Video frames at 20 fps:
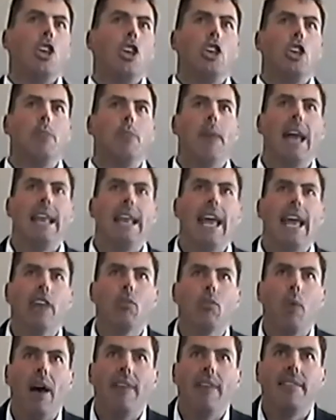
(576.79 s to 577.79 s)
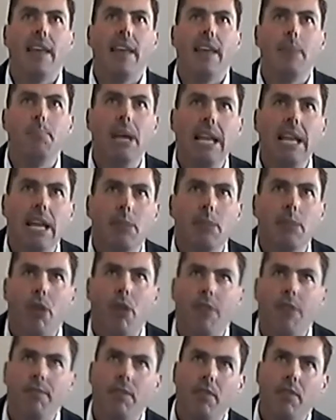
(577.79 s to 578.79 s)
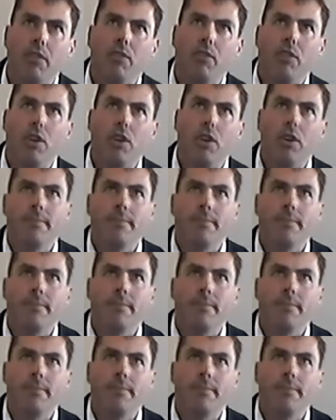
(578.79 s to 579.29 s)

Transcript: you made X Y Z billion profit this year.